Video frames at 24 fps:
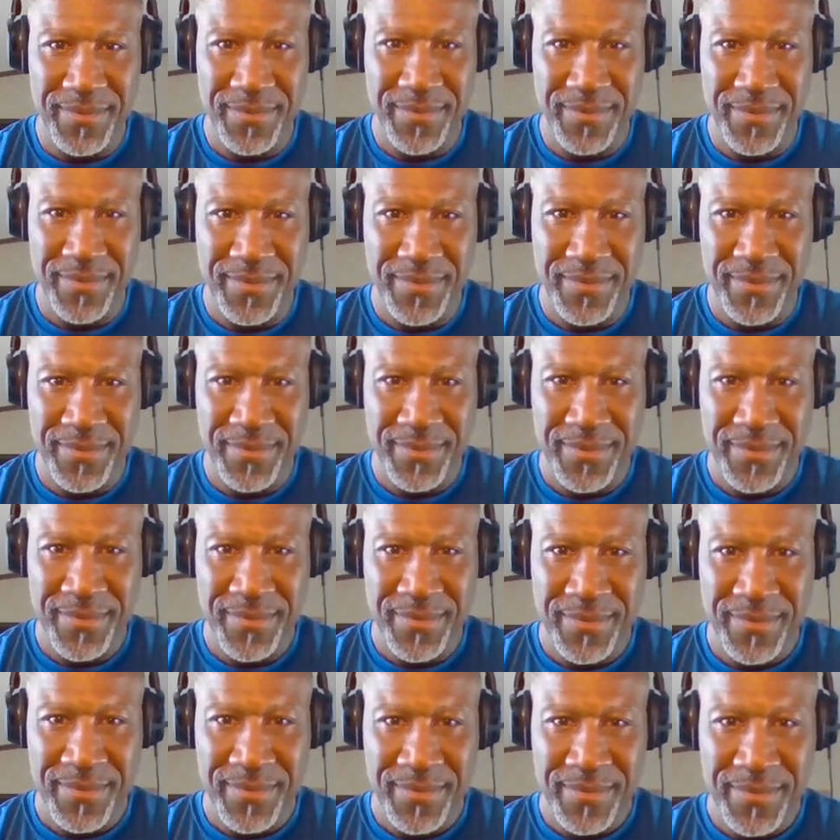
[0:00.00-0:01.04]

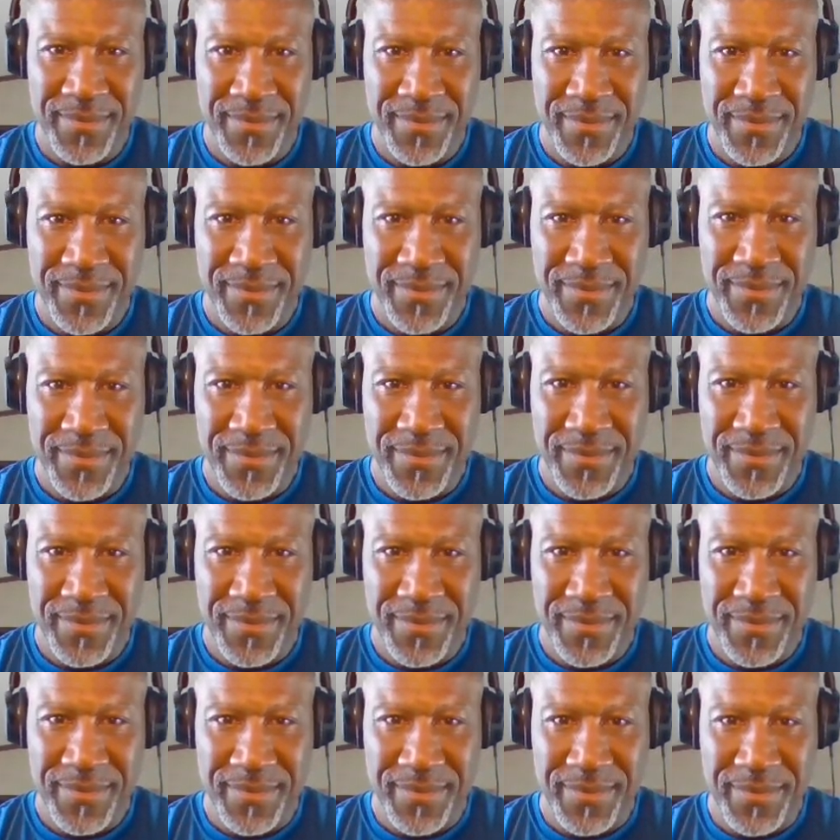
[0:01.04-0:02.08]

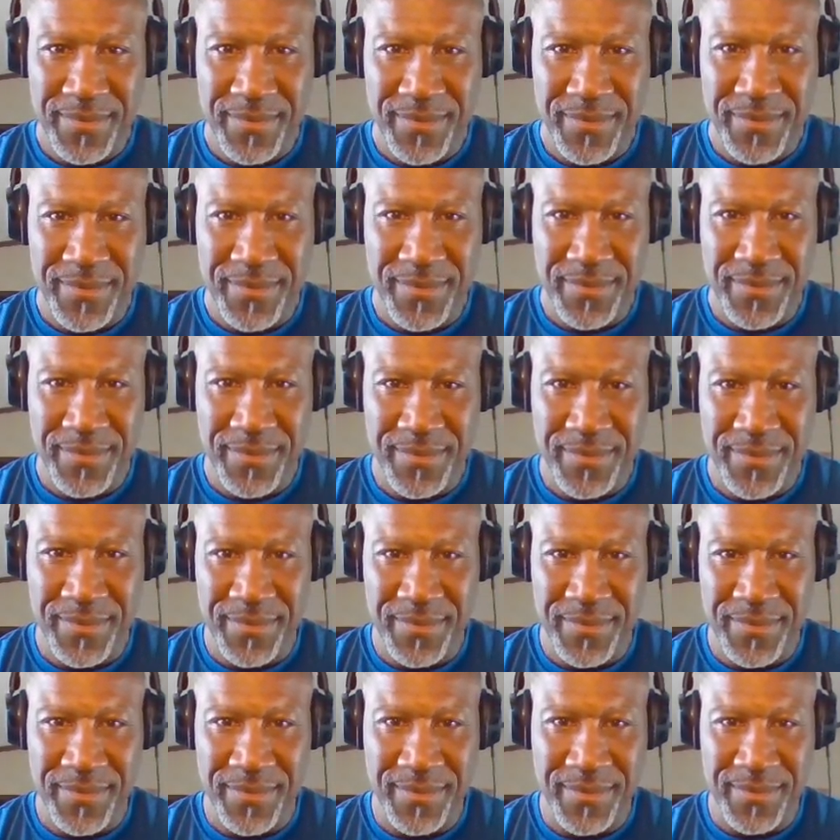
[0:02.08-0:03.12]

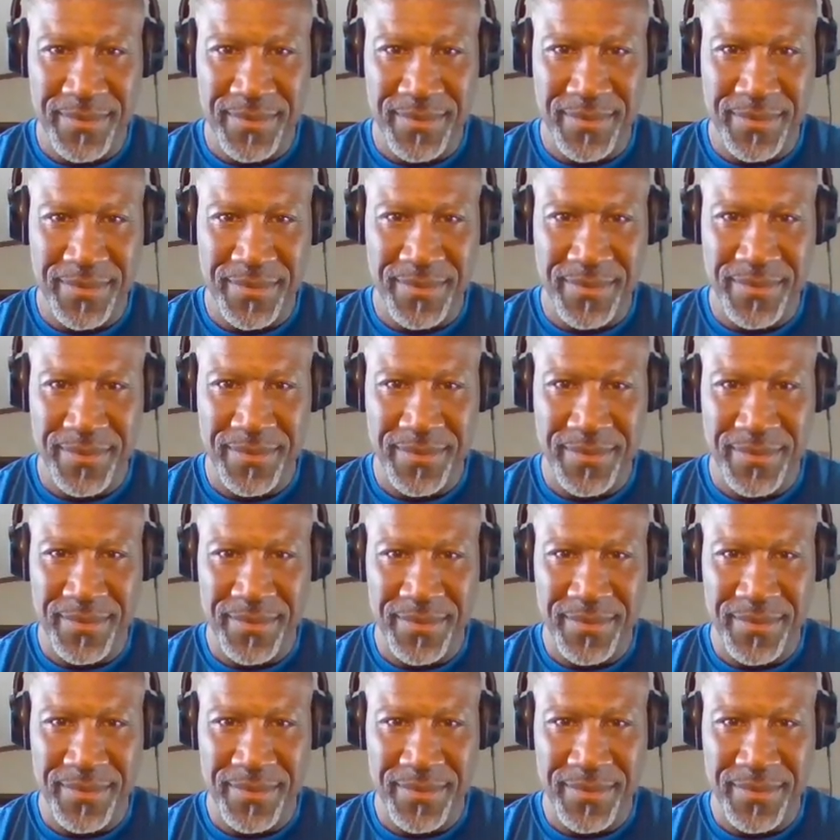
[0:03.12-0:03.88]
No words are spoken by the person on screen.